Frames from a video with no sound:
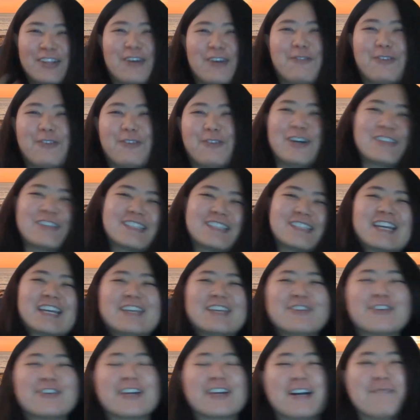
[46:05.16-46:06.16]
of course, like,
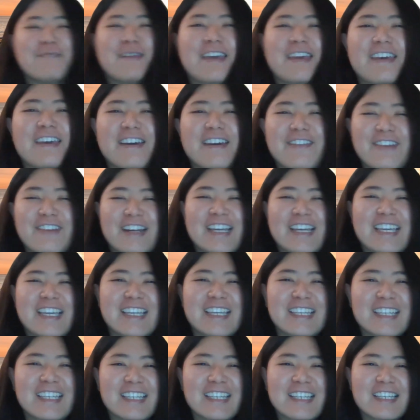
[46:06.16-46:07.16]
you come here, right?